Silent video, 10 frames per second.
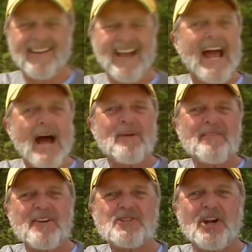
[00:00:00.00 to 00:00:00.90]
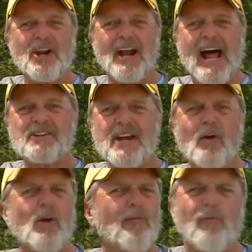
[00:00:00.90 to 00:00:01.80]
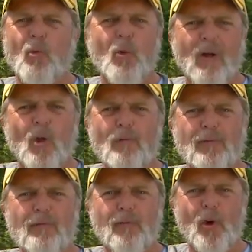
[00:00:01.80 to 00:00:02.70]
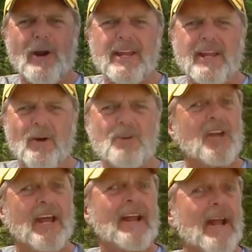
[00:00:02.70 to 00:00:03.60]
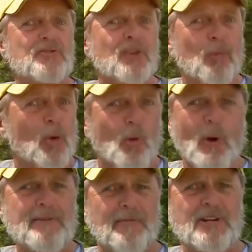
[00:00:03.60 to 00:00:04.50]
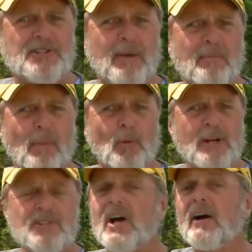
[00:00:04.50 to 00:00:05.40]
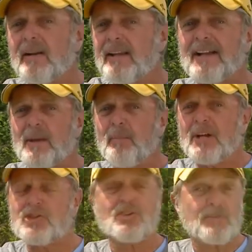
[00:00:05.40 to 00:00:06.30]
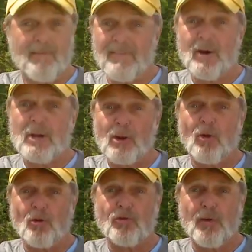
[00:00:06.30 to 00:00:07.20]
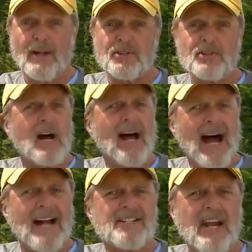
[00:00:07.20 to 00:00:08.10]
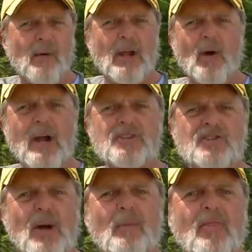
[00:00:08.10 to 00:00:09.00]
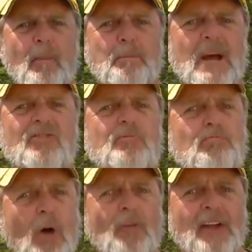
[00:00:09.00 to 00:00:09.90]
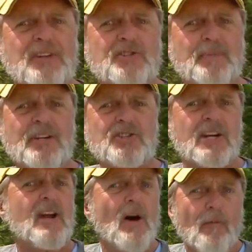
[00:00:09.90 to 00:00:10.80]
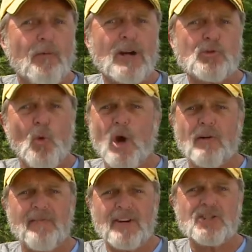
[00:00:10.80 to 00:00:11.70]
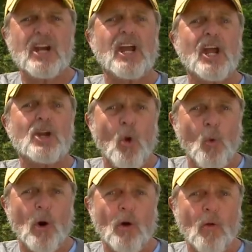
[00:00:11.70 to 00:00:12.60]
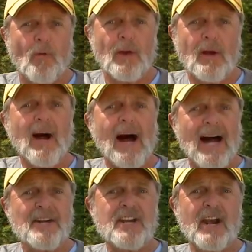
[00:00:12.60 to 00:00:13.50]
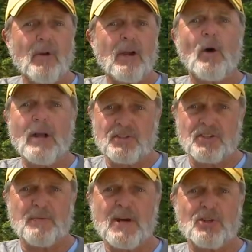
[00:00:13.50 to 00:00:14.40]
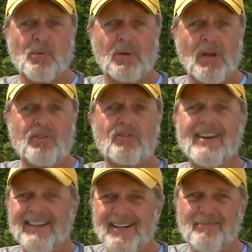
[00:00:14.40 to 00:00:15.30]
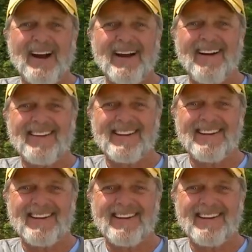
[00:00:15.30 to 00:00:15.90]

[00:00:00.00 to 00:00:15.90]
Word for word: Hey, I've been fishing in Ontario for well over forty years and have some great fishing memories, not to mention some very close friends. Ontario has some of the best multi-species freshwater fishing in the world. Ontario has a special place in my heart.